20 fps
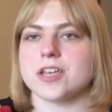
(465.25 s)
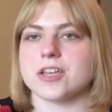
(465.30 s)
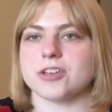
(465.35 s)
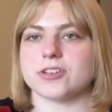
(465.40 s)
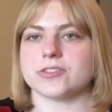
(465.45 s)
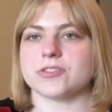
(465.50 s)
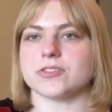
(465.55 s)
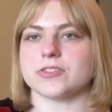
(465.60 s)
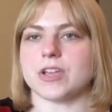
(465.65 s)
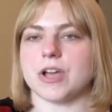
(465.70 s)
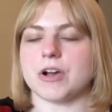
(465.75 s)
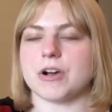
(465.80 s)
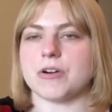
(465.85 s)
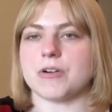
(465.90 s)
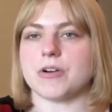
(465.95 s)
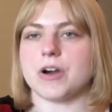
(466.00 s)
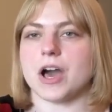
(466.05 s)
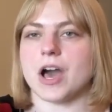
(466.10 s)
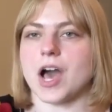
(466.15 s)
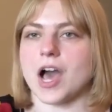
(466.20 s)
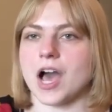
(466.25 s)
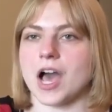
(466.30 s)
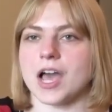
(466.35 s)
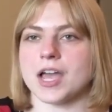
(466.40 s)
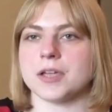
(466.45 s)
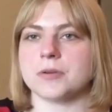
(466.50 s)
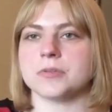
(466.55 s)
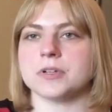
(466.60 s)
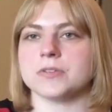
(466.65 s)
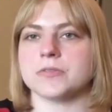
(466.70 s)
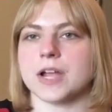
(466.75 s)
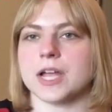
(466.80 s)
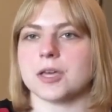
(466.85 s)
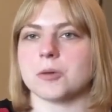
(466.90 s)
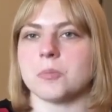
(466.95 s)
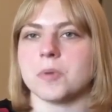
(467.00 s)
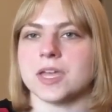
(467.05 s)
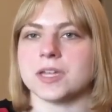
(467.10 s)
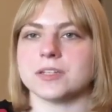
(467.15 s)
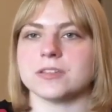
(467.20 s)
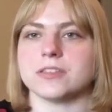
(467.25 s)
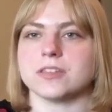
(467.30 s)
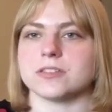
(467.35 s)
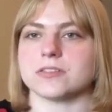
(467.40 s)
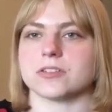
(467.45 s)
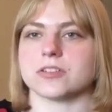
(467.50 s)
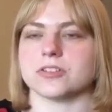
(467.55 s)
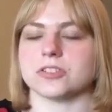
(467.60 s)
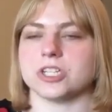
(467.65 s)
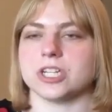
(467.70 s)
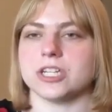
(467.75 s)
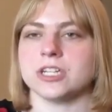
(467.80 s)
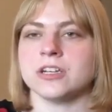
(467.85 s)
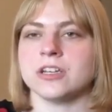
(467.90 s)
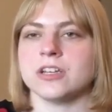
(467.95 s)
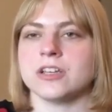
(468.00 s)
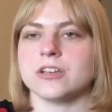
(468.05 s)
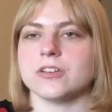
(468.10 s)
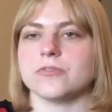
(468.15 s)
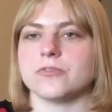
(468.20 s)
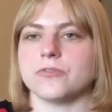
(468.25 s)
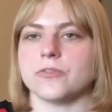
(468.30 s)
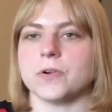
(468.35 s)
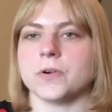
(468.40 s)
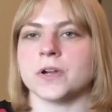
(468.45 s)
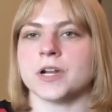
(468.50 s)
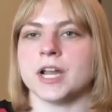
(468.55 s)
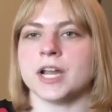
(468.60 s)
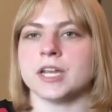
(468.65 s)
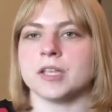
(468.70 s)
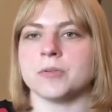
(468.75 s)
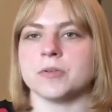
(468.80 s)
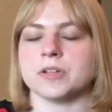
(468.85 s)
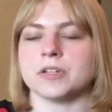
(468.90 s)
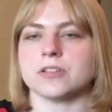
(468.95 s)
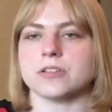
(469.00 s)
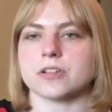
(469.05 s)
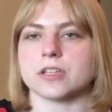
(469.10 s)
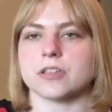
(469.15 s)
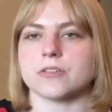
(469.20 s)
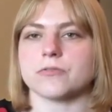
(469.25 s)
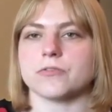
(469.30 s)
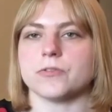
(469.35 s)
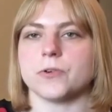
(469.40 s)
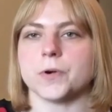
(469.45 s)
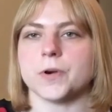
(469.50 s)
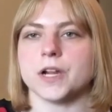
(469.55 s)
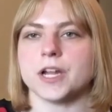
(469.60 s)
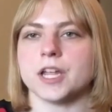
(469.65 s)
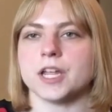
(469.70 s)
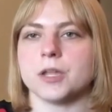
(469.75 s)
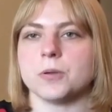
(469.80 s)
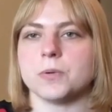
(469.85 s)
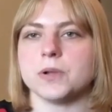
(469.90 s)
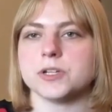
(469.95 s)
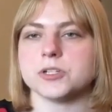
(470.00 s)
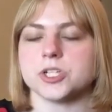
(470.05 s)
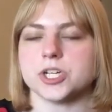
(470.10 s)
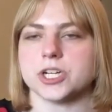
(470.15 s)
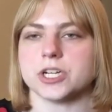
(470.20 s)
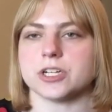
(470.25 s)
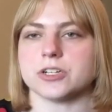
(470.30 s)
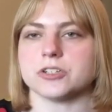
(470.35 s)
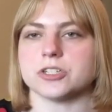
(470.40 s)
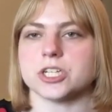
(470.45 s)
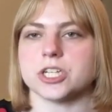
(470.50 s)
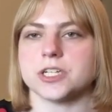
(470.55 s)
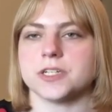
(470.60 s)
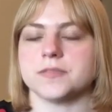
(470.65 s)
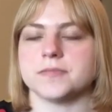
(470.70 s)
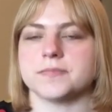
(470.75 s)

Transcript: so I would recommend this cushion for anyone looking for a wheelchair cushion.